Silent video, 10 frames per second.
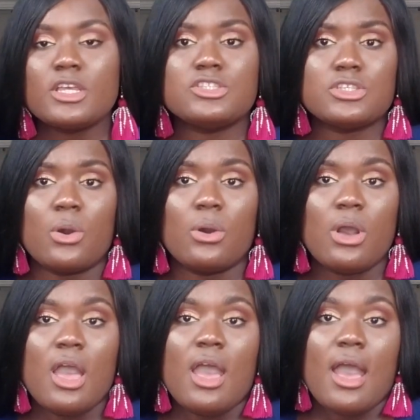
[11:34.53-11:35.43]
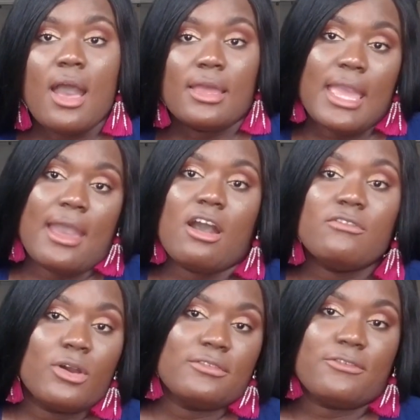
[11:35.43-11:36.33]
So, yeah,
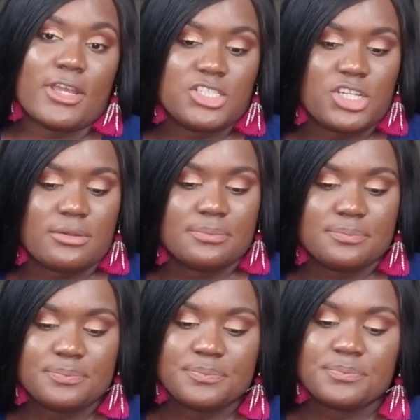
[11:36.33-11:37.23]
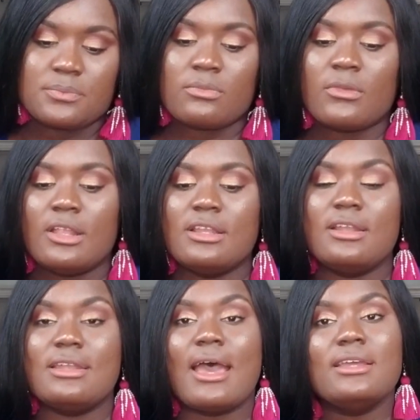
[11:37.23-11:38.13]
avoid friction. The
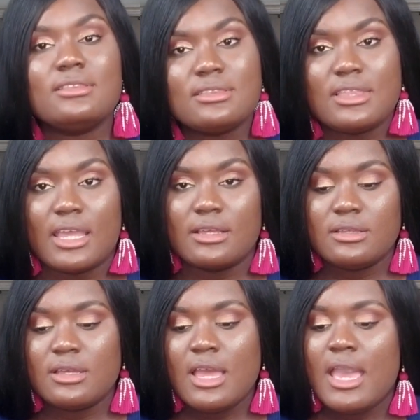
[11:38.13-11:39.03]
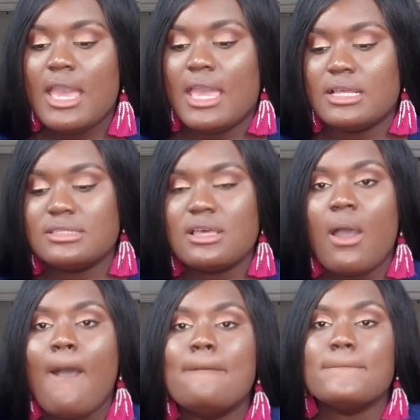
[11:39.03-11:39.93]
ninth thing is
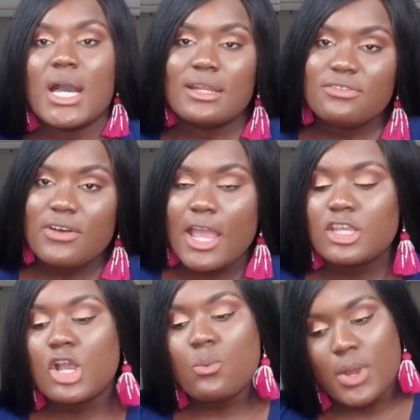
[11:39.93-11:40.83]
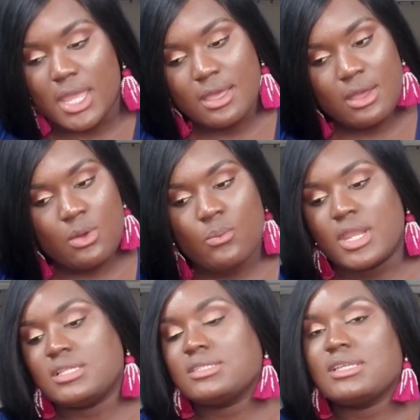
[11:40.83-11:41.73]
modify your wig
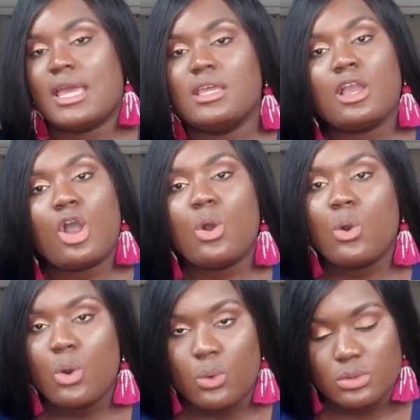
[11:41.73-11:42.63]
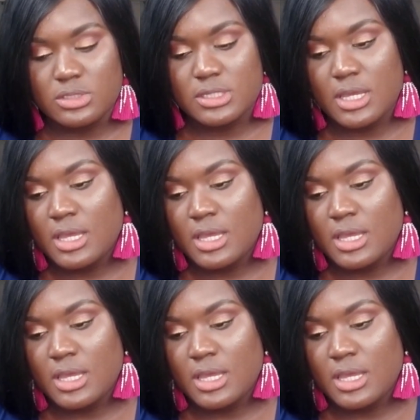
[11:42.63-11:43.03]
when it's getting old.